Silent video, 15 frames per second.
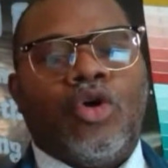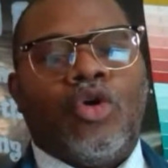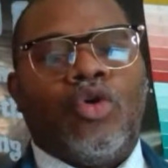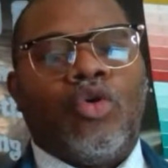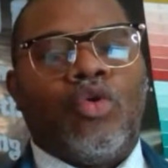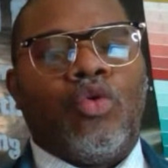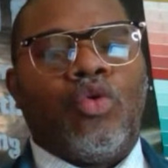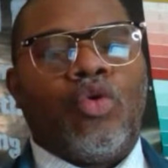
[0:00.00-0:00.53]

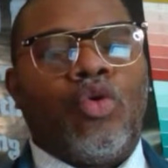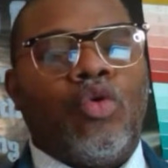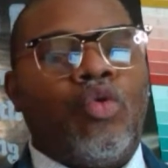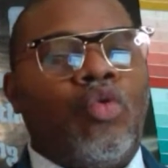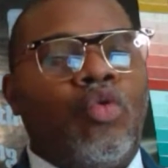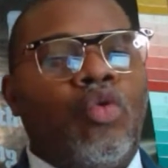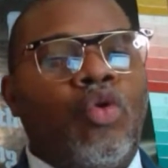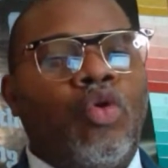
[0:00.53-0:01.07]
who
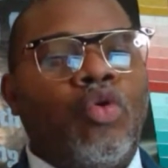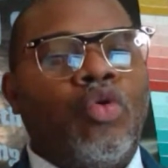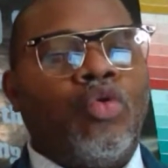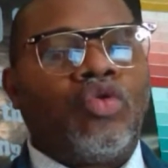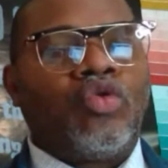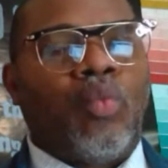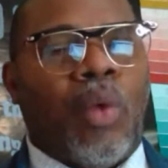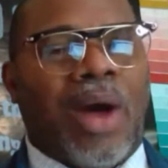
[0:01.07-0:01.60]
who
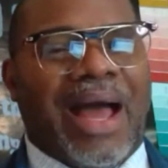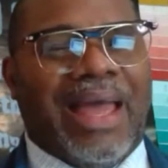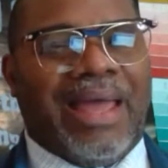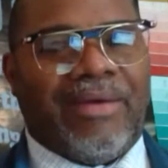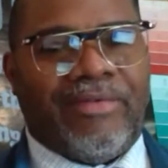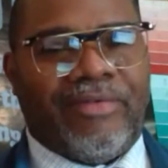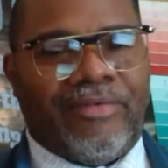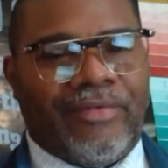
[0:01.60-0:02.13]
whose
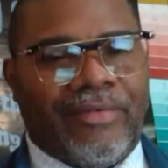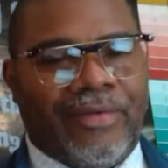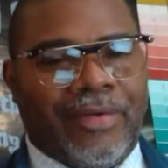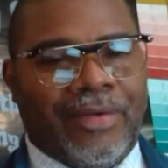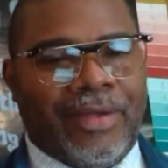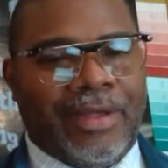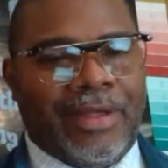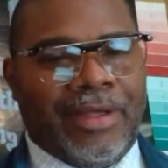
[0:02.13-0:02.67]
wife
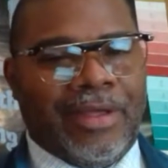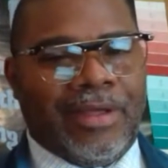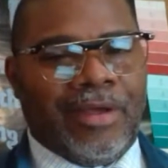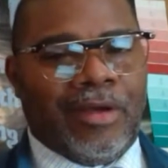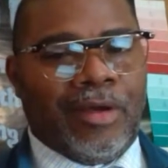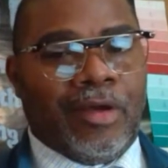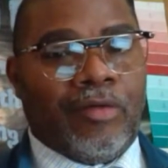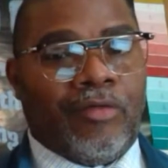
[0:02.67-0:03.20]

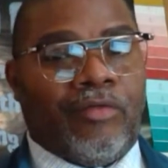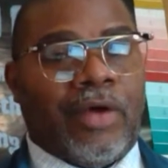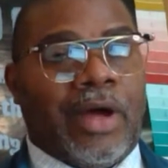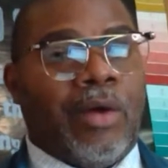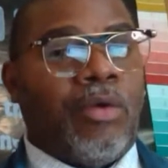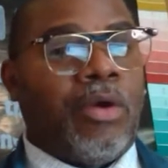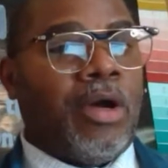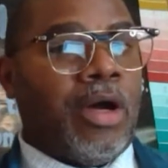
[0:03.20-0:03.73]

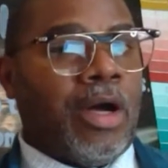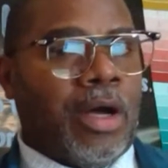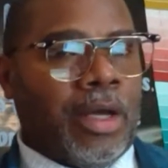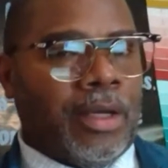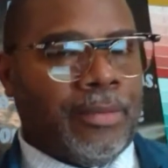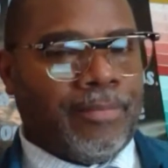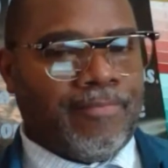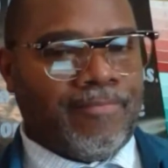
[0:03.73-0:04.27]
found God,
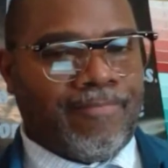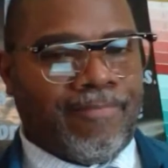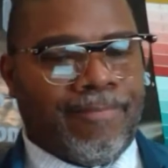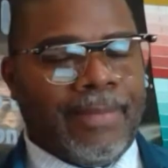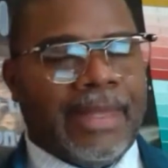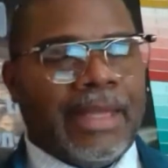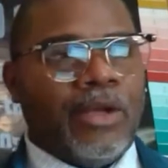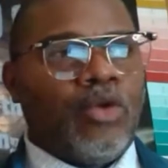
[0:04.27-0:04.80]

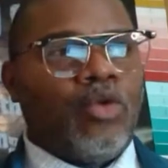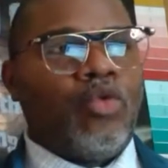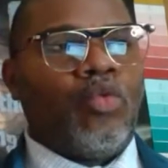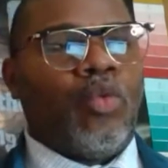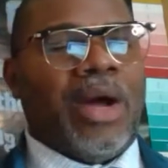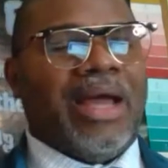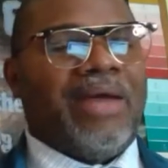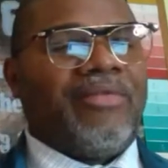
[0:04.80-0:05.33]
who
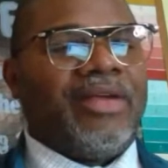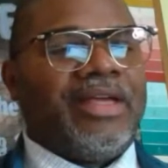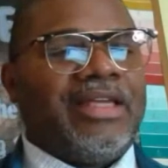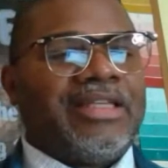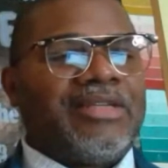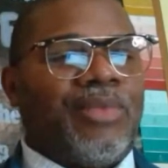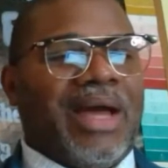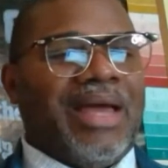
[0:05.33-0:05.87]
wife
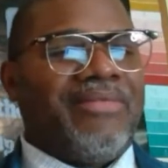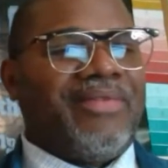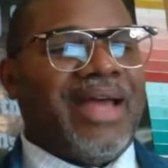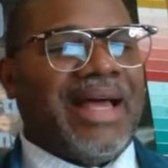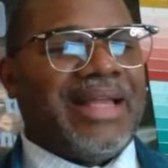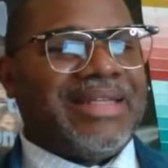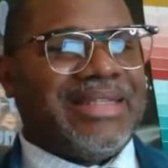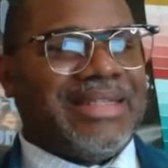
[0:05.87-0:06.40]
his wife
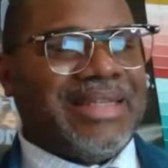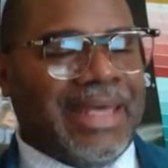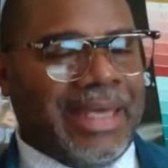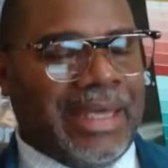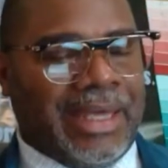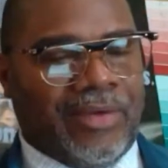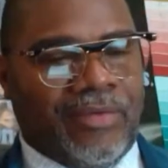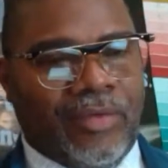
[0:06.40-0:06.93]
got
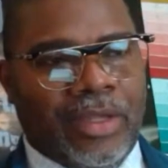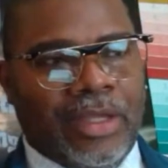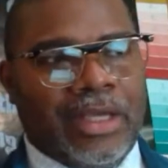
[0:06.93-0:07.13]
saved.